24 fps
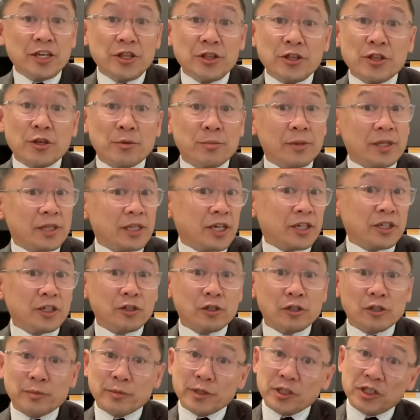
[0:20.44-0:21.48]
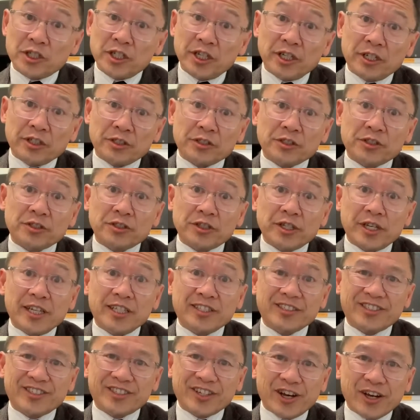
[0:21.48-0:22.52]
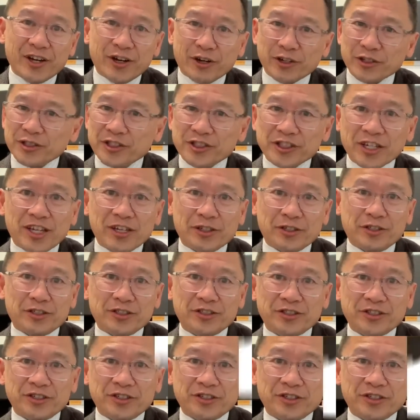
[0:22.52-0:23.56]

in the molecular machines inside our cells,